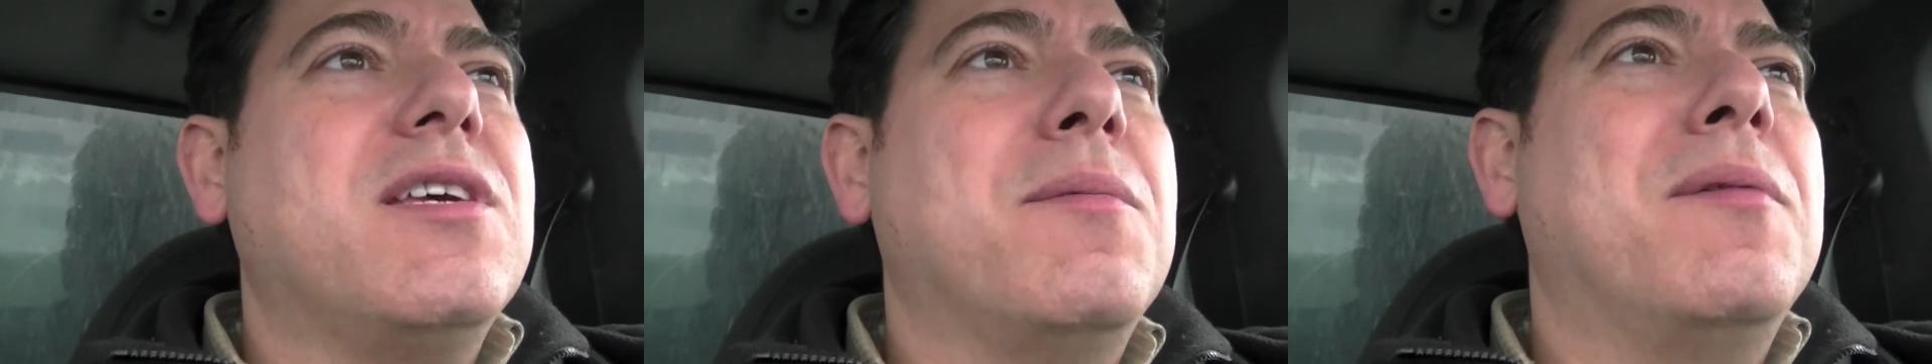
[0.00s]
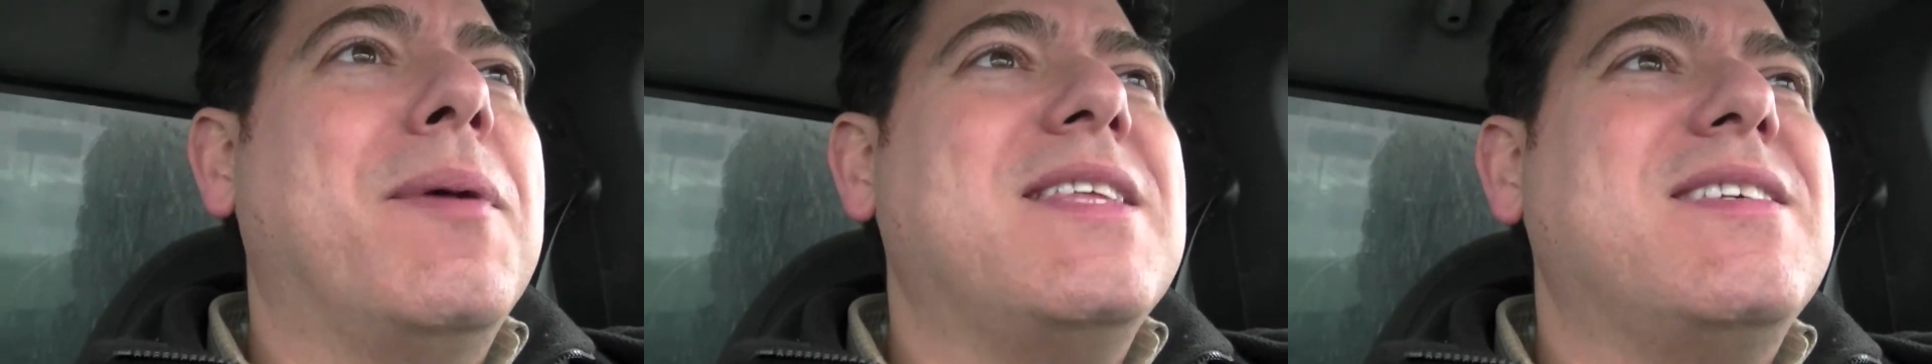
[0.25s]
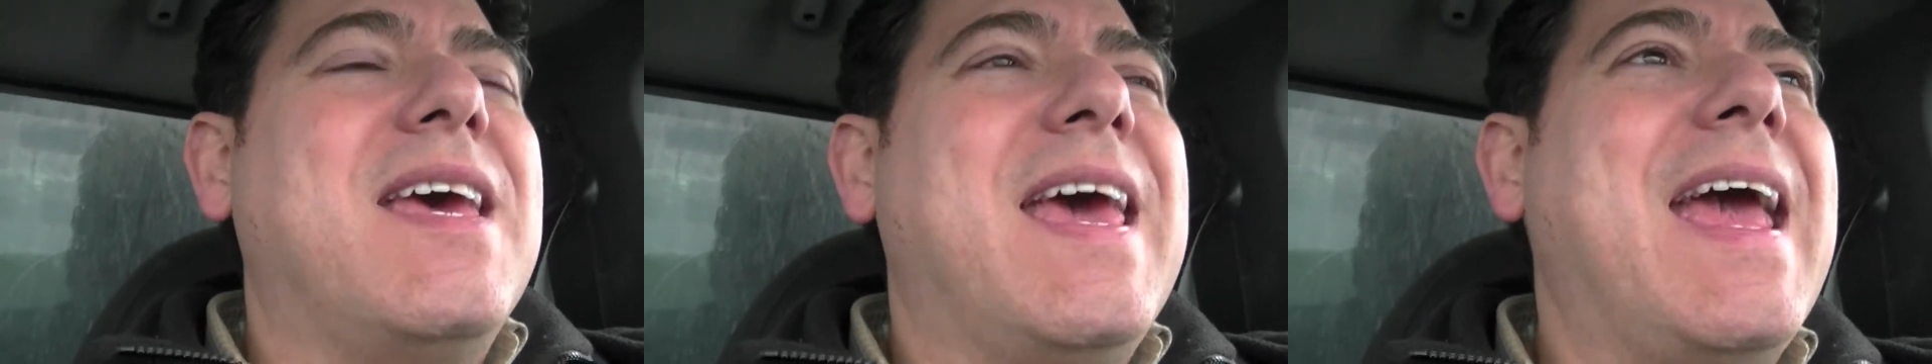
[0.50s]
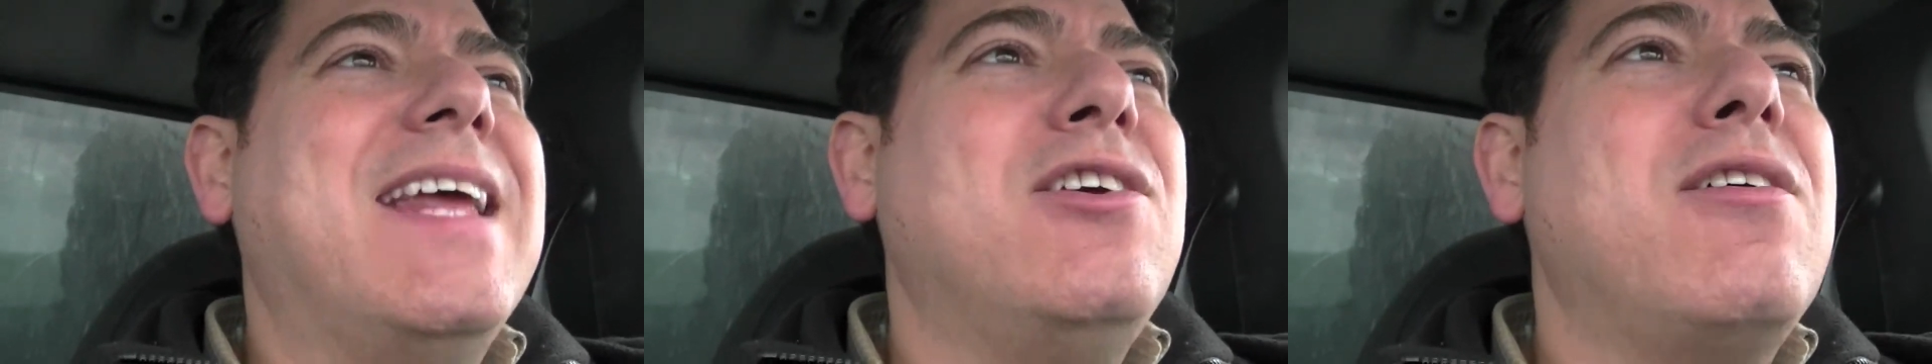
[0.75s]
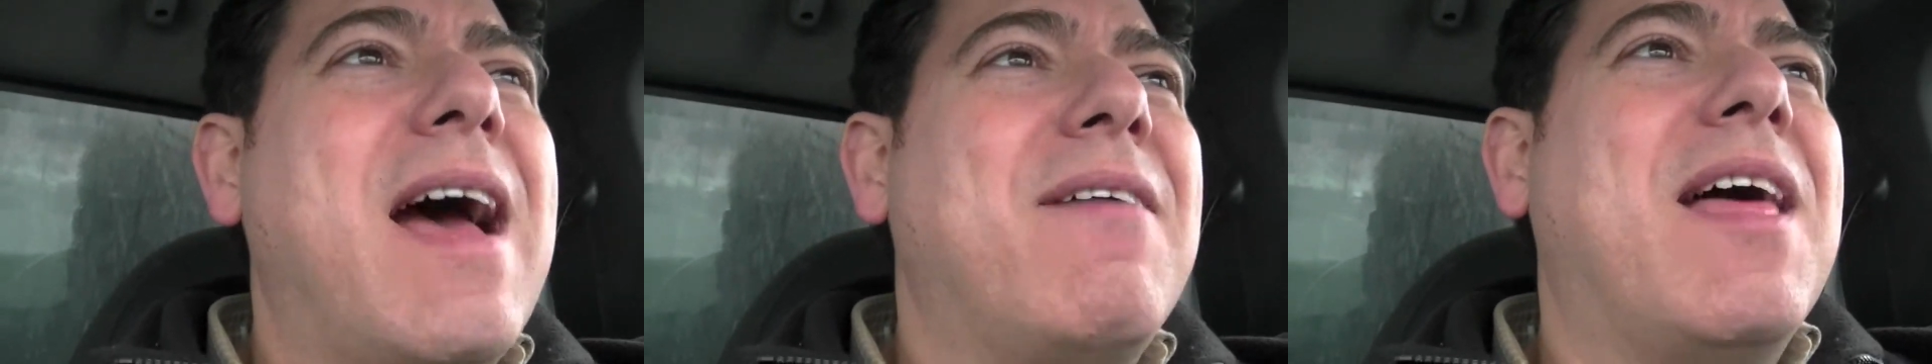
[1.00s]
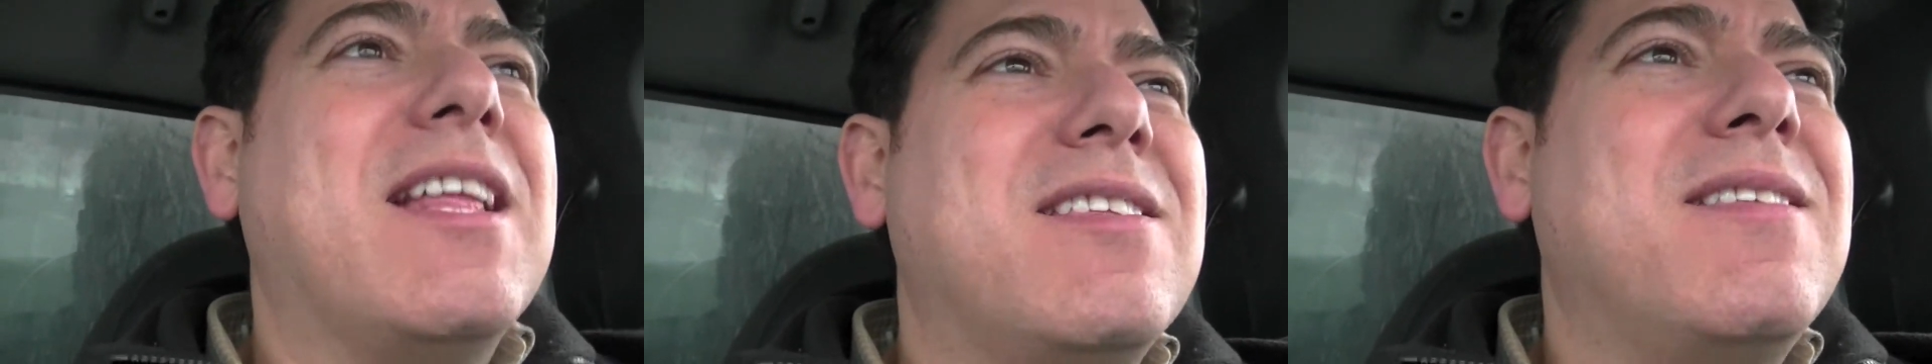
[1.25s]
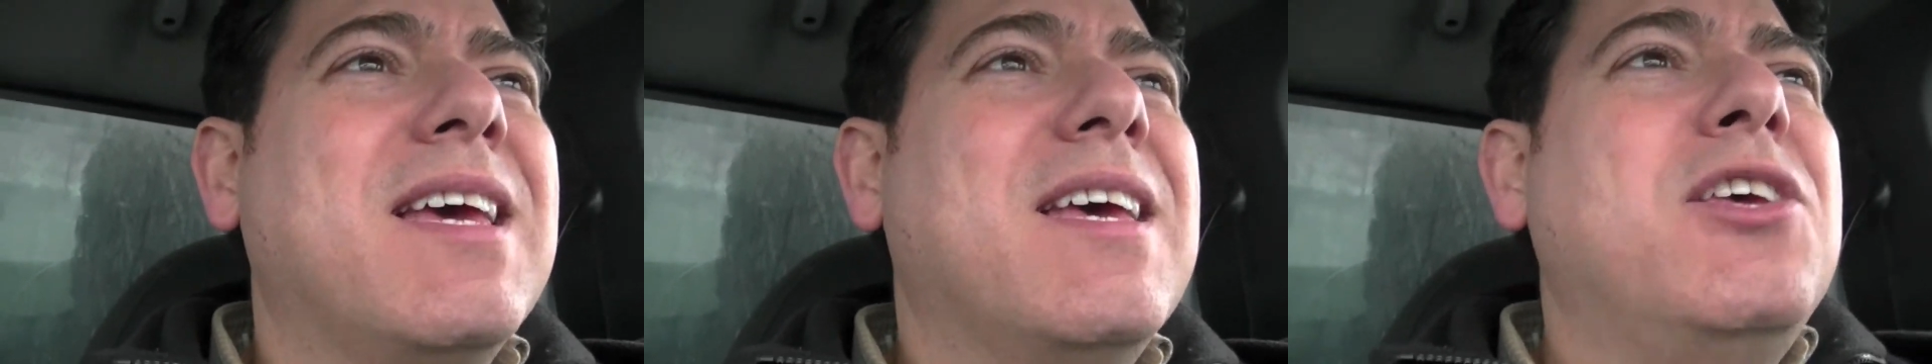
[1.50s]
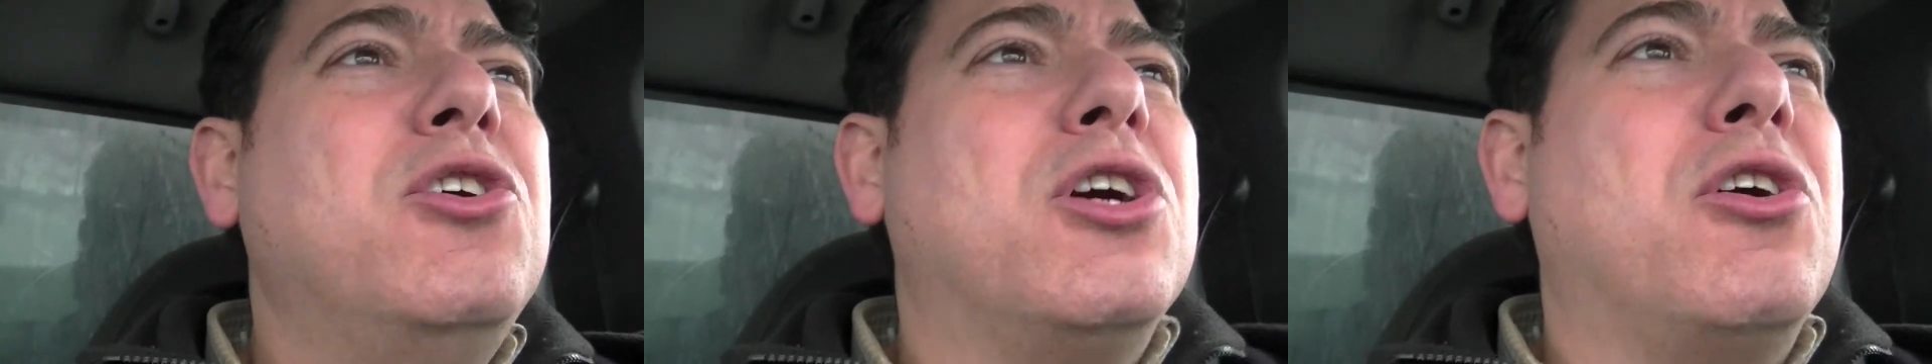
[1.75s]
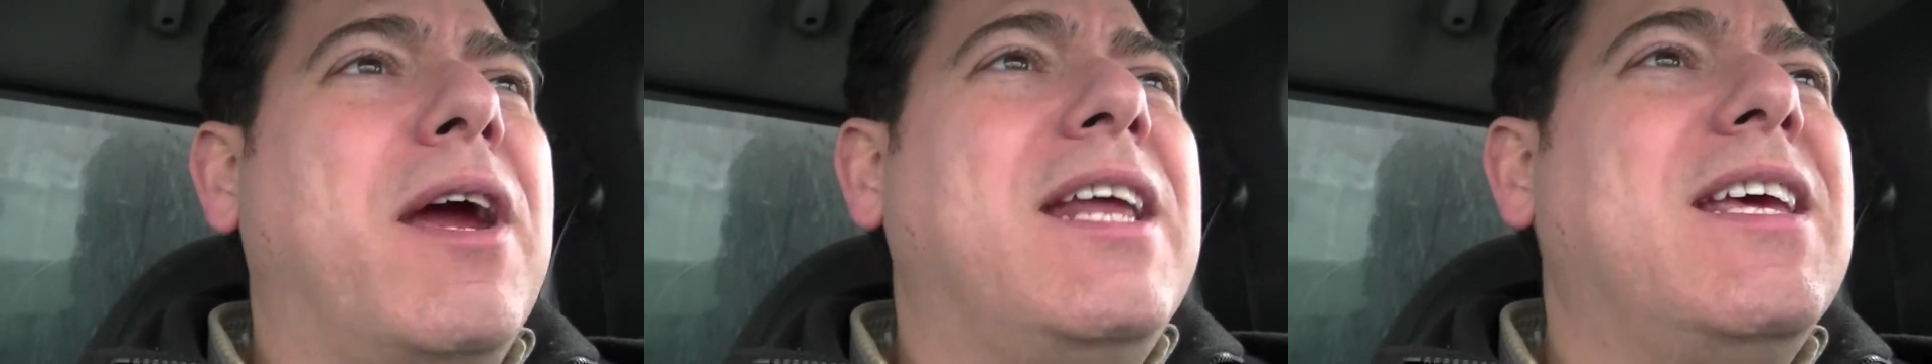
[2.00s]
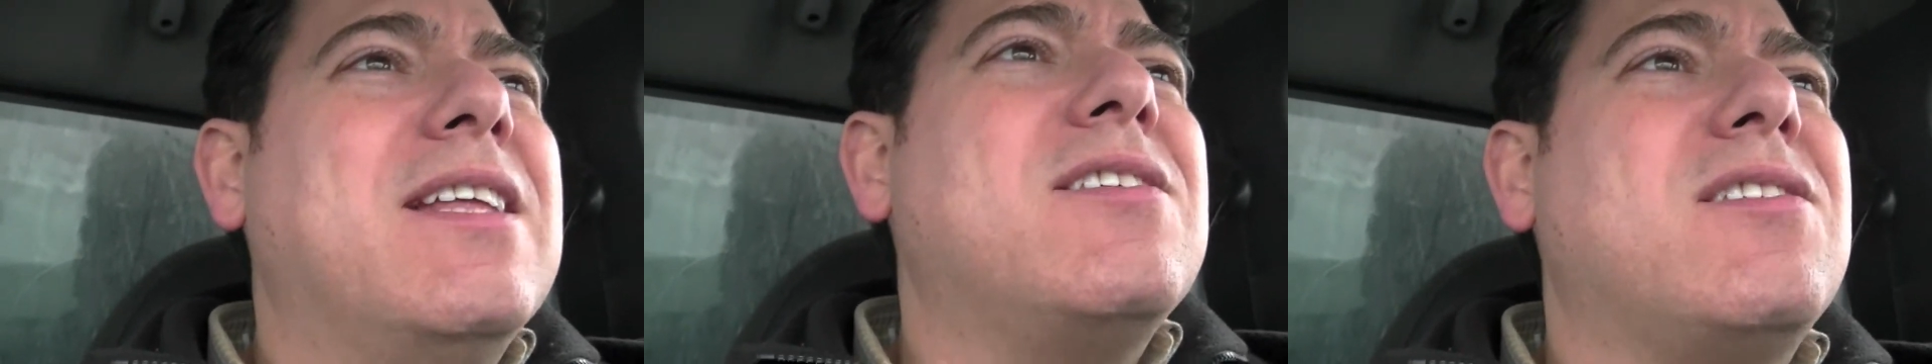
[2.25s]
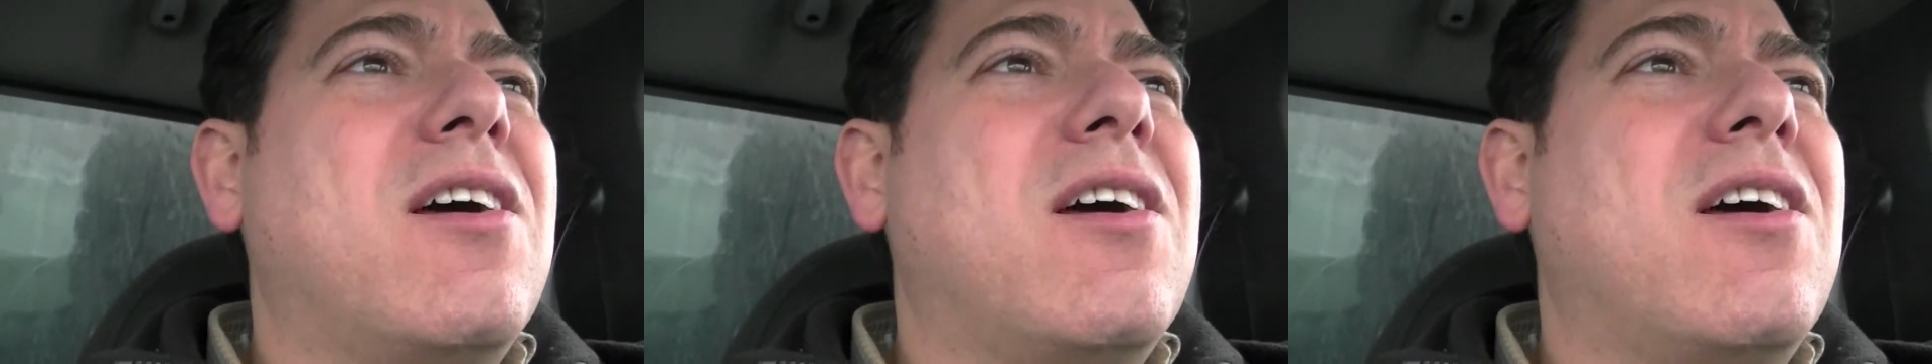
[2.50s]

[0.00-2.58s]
Someone might say, hey, do you have that Ukrainian